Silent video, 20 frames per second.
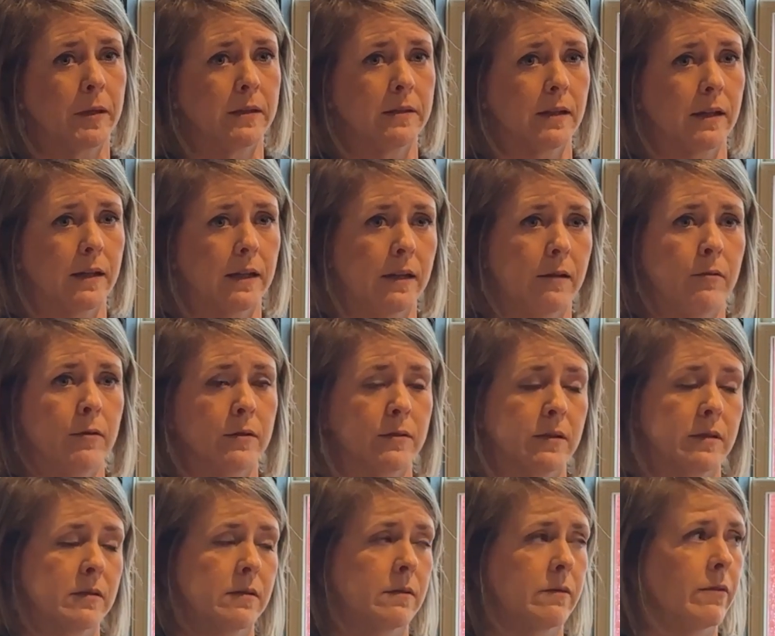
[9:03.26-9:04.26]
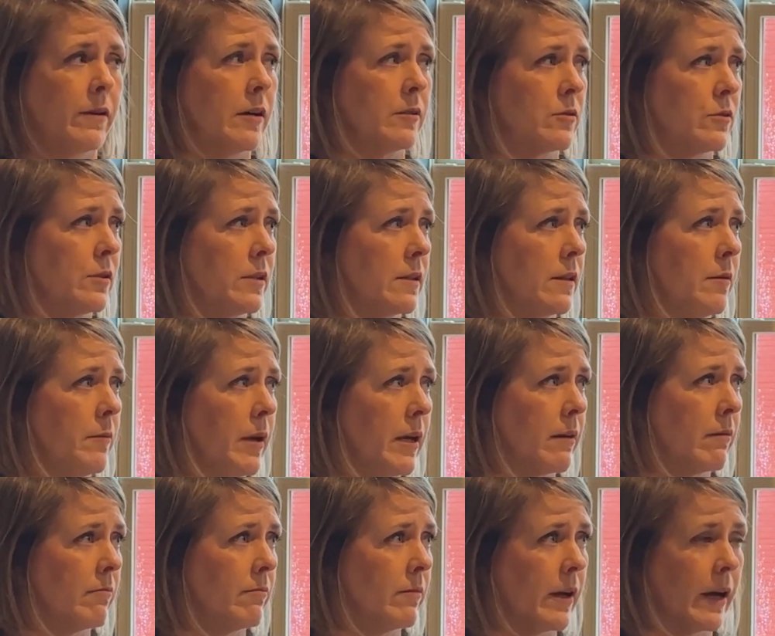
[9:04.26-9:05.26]
from Kentucky, we're just fostering them
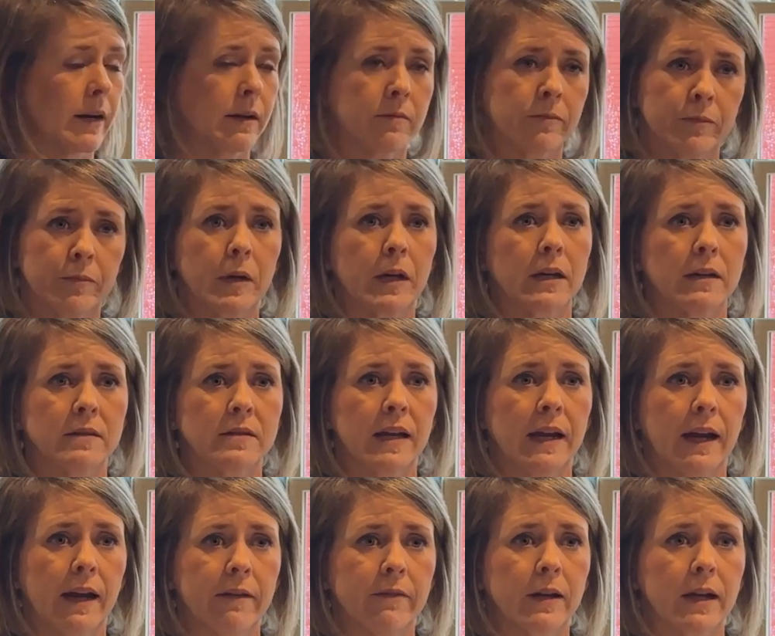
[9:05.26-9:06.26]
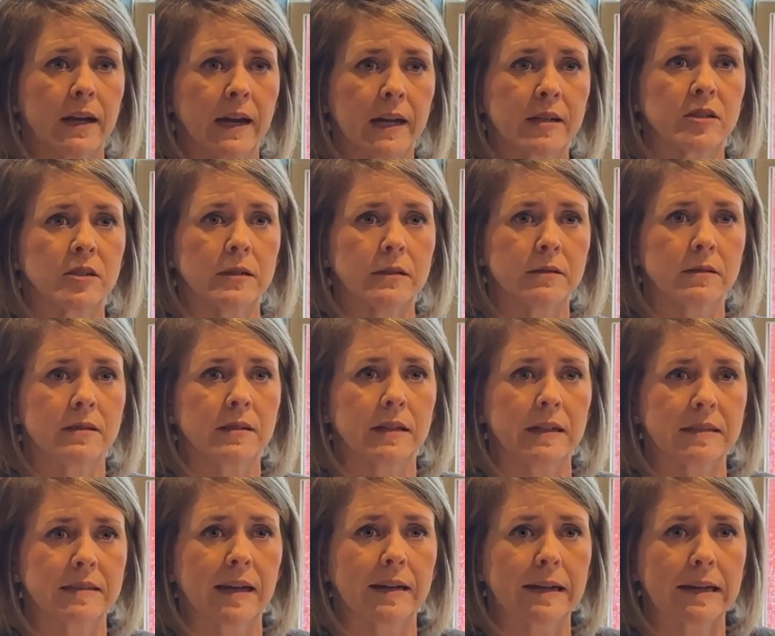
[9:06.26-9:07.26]
in, because they have connections to
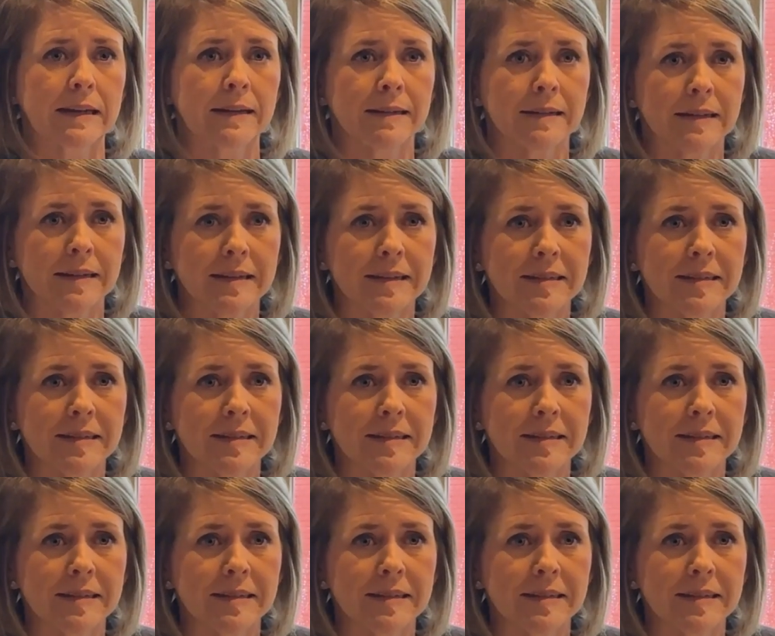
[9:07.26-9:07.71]
Kentucky.